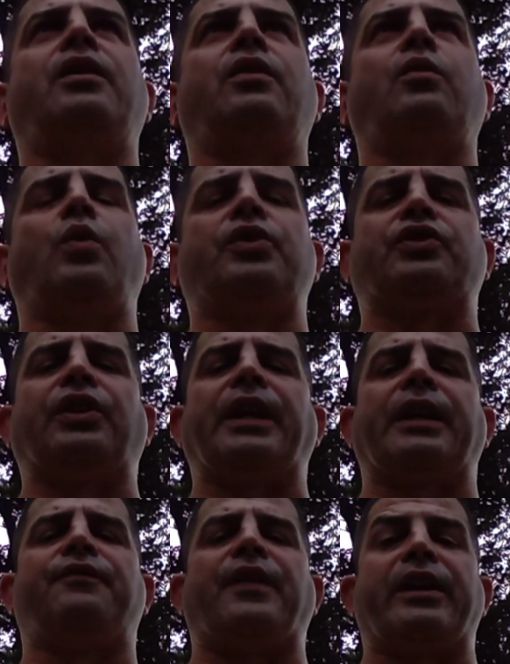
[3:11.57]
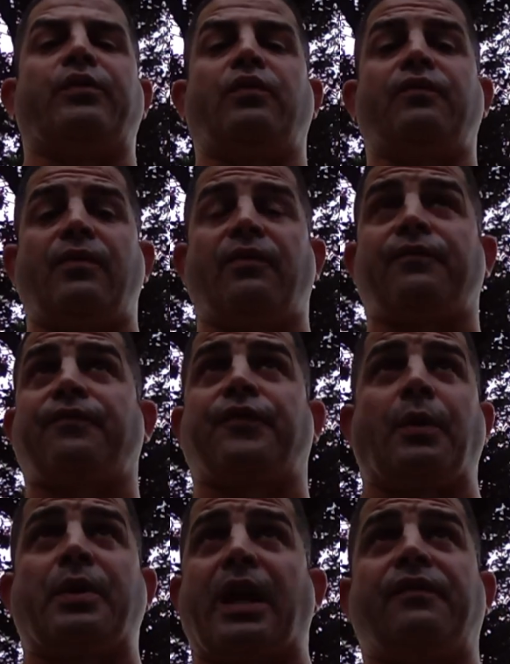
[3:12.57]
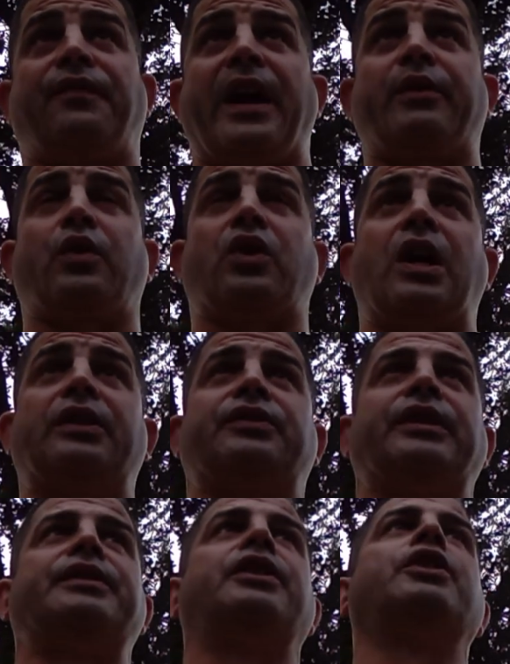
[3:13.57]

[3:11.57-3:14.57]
was to get viral, some kind of viral content.